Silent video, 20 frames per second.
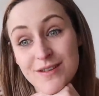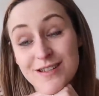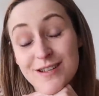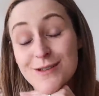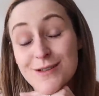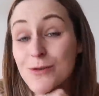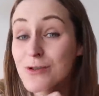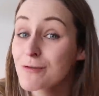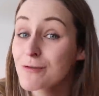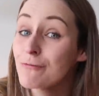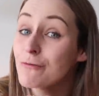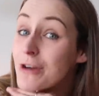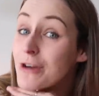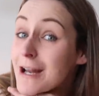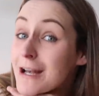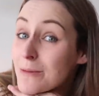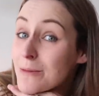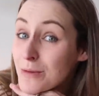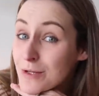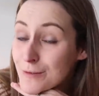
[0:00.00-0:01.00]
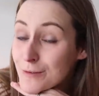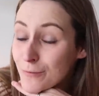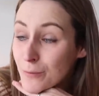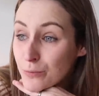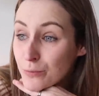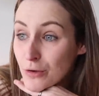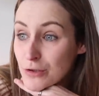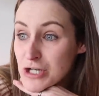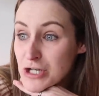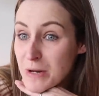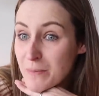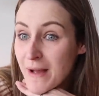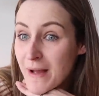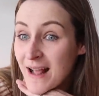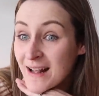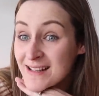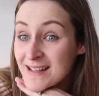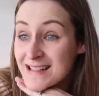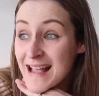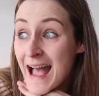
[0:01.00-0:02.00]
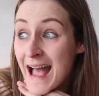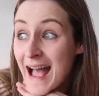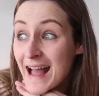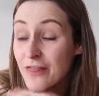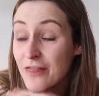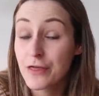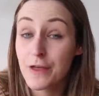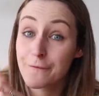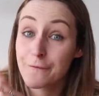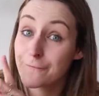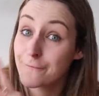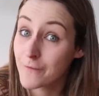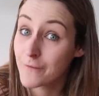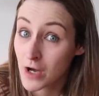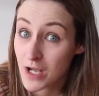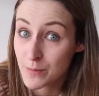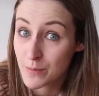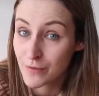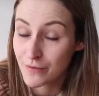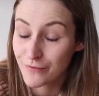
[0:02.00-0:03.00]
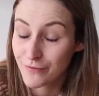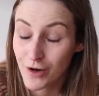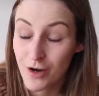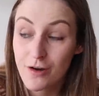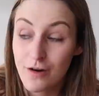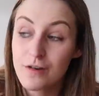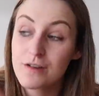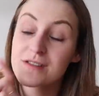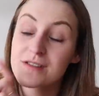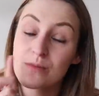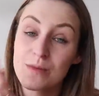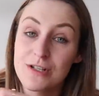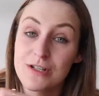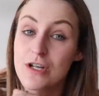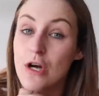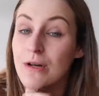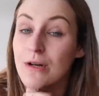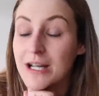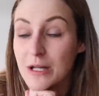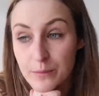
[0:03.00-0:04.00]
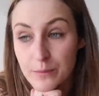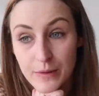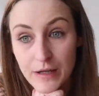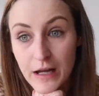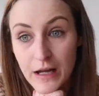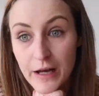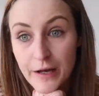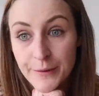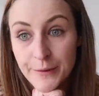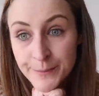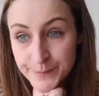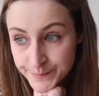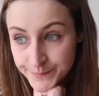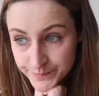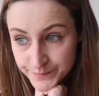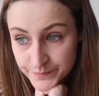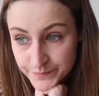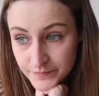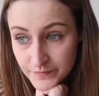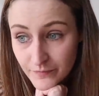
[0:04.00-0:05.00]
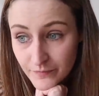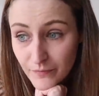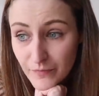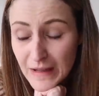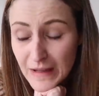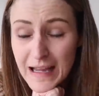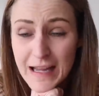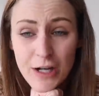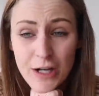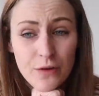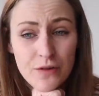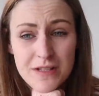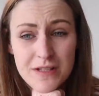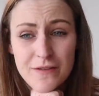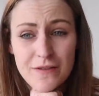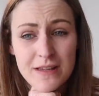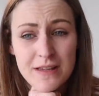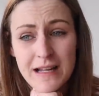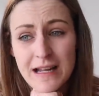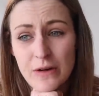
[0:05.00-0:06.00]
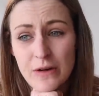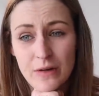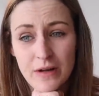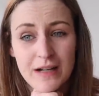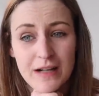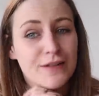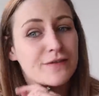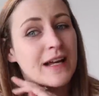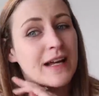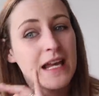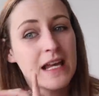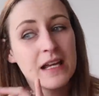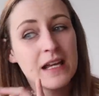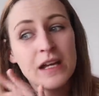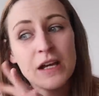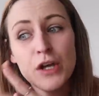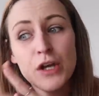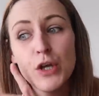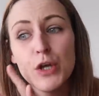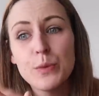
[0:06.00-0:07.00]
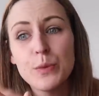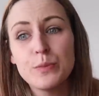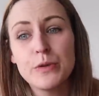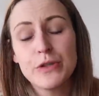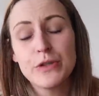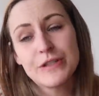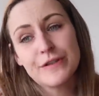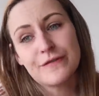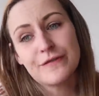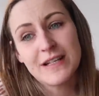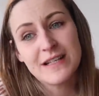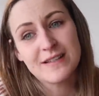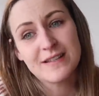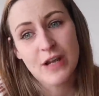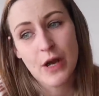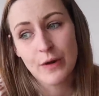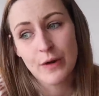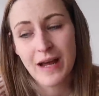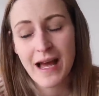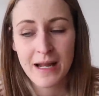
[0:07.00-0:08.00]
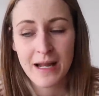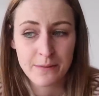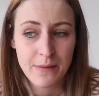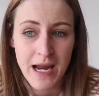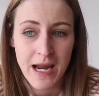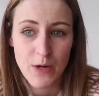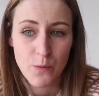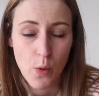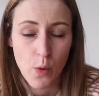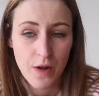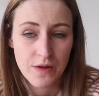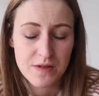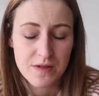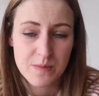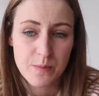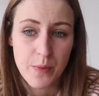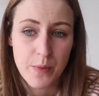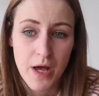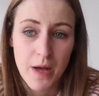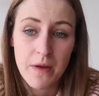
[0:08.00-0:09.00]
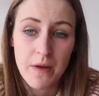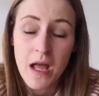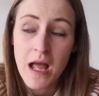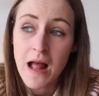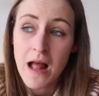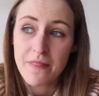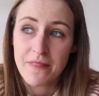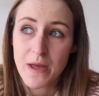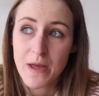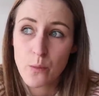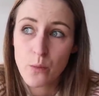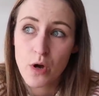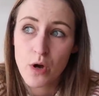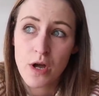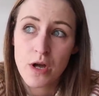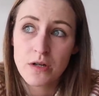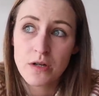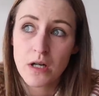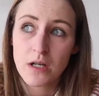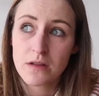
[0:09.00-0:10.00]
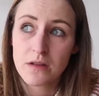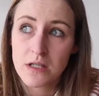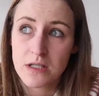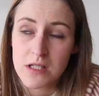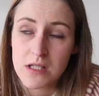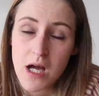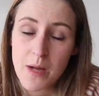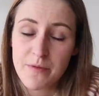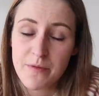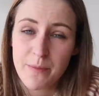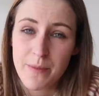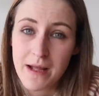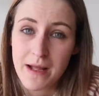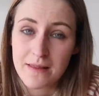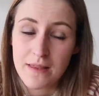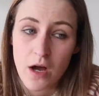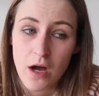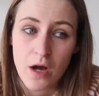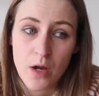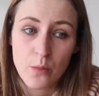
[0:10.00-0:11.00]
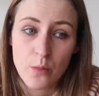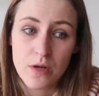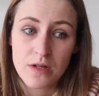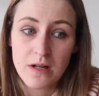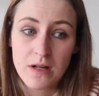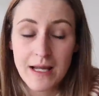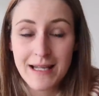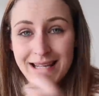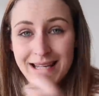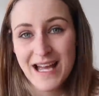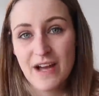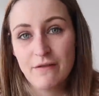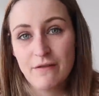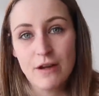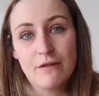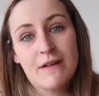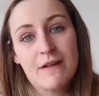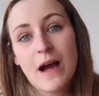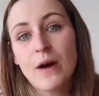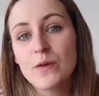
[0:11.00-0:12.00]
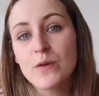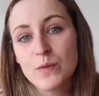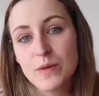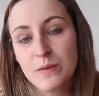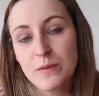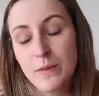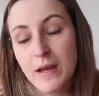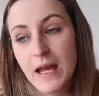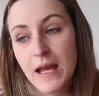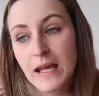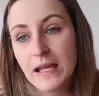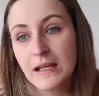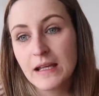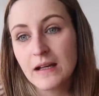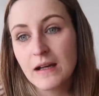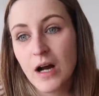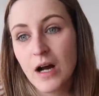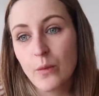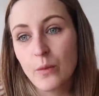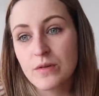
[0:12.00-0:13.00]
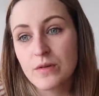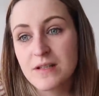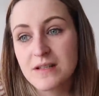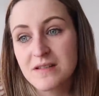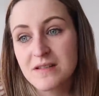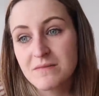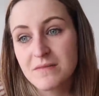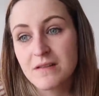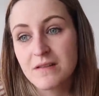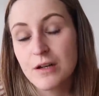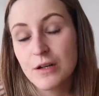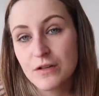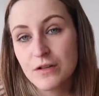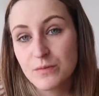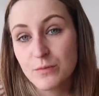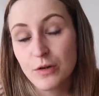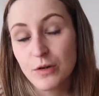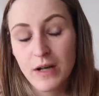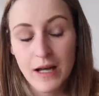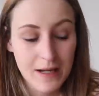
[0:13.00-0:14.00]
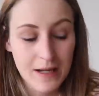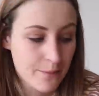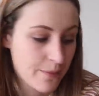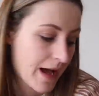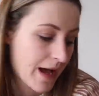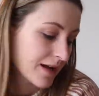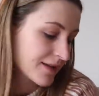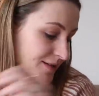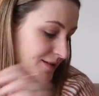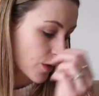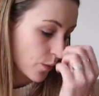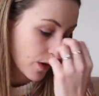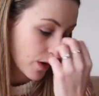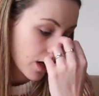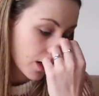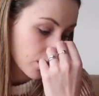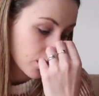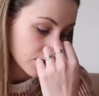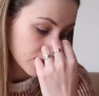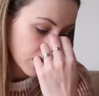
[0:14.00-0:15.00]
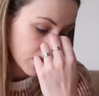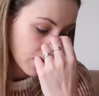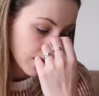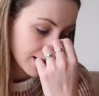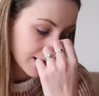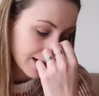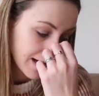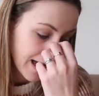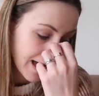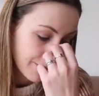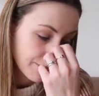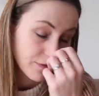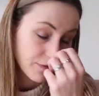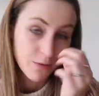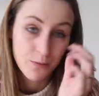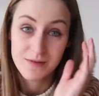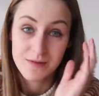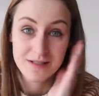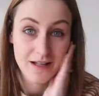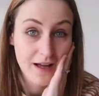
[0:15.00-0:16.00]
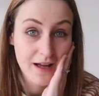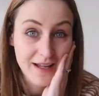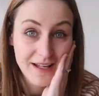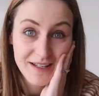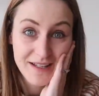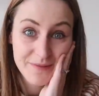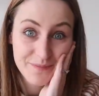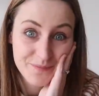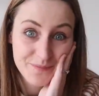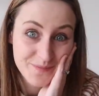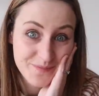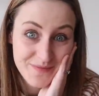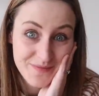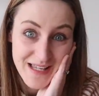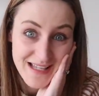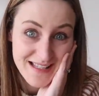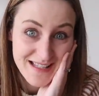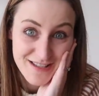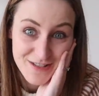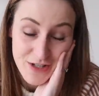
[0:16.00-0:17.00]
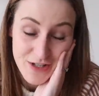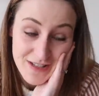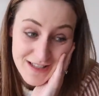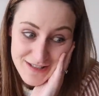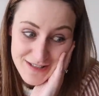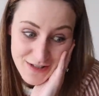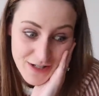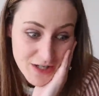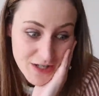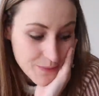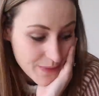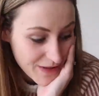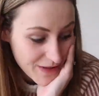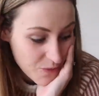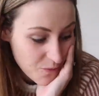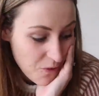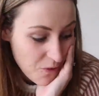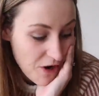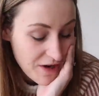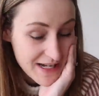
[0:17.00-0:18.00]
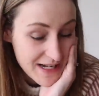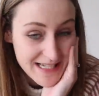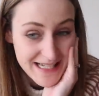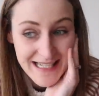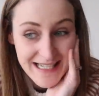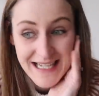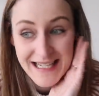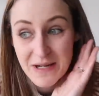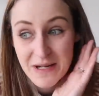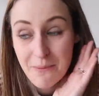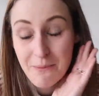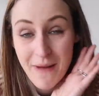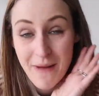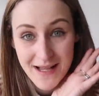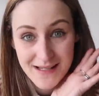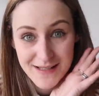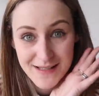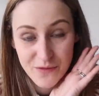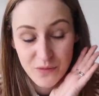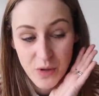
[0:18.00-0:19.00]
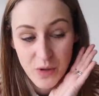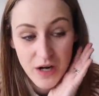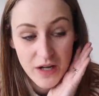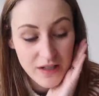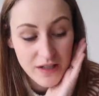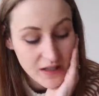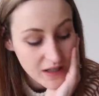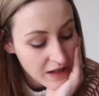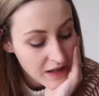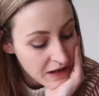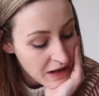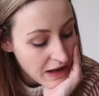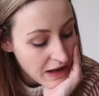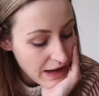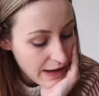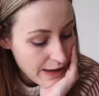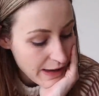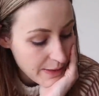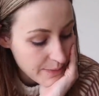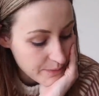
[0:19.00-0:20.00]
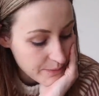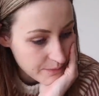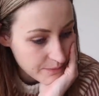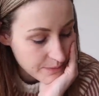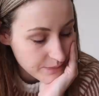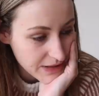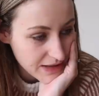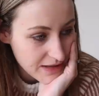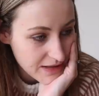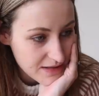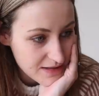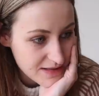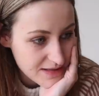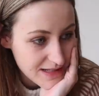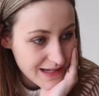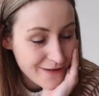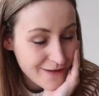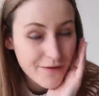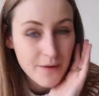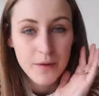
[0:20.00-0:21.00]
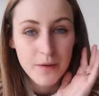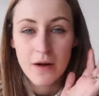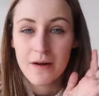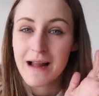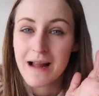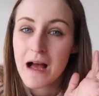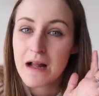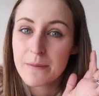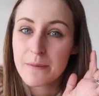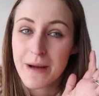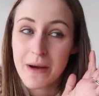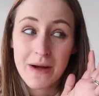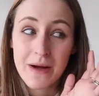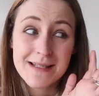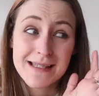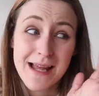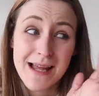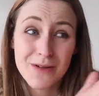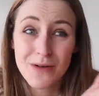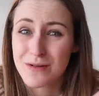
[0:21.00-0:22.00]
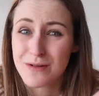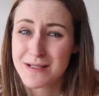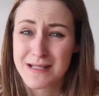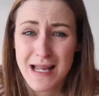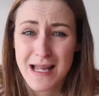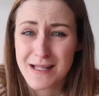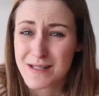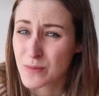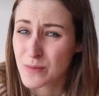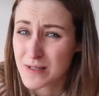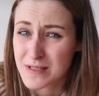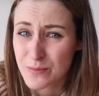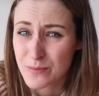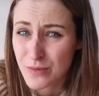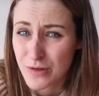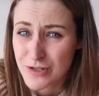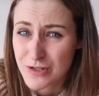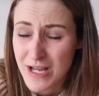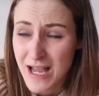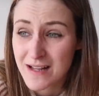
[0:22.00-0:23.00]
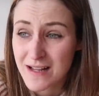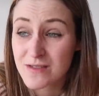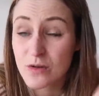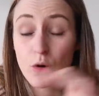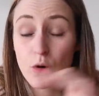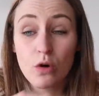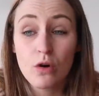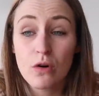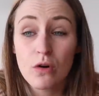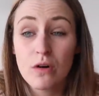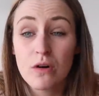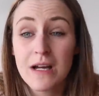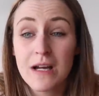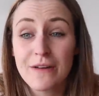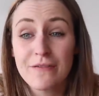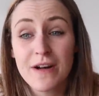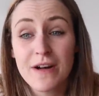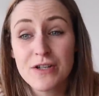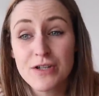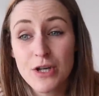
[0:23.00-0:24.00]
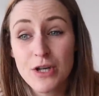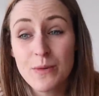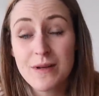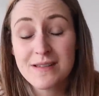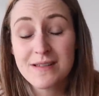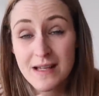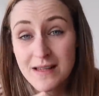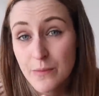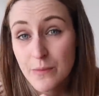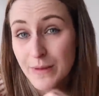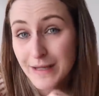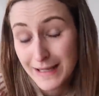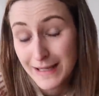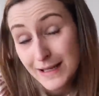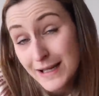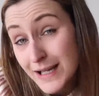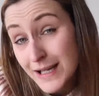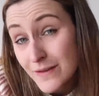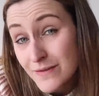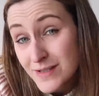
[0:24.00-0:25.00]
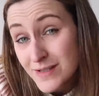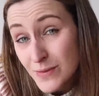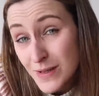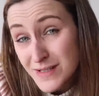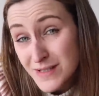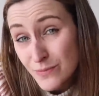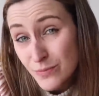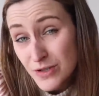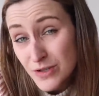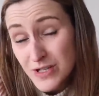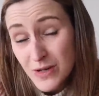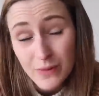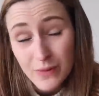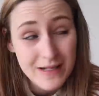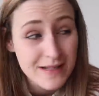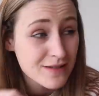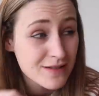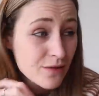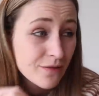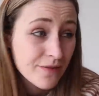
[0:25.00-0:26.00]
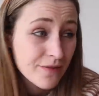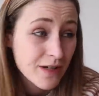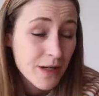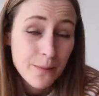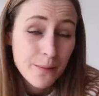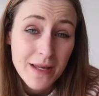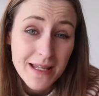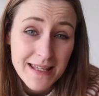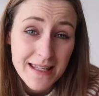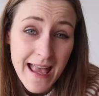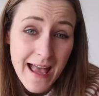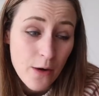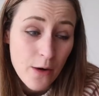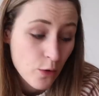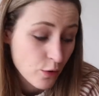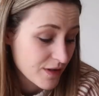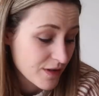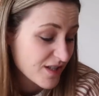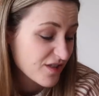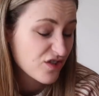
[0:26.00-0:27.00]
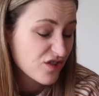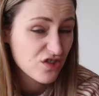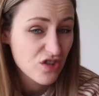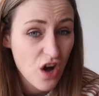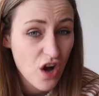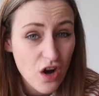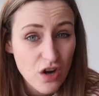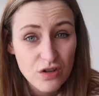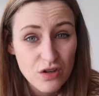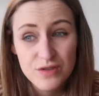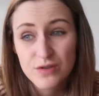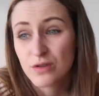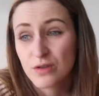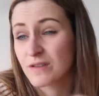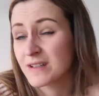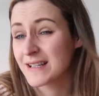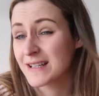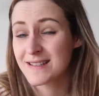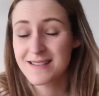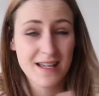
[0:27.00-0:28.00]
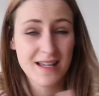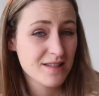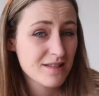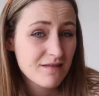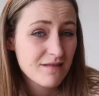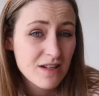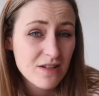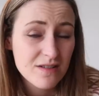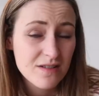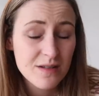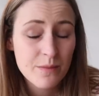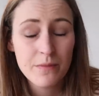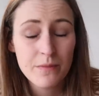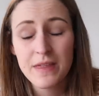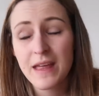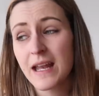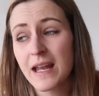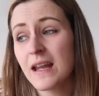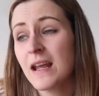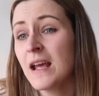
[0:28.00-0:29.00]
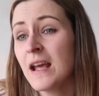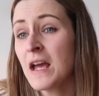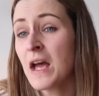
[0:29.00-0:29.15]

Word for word: I saw some really beautiful project bags at the Fiber Fox, which I'll link below and lots of other little kind of like beautifully sewn handmade ones but they weren't the type of bag that I would like carry around with me I wanted something that looked more like a bag so when I got to Hide and Hammer it was like this is it's going to be the one. I didn't need a massive one um, because if I'm going out and about, I tend not to take sweater projects or if I do, it's like the beginning of a sweater project when it's not very big yet or it's socks or an accessory or something.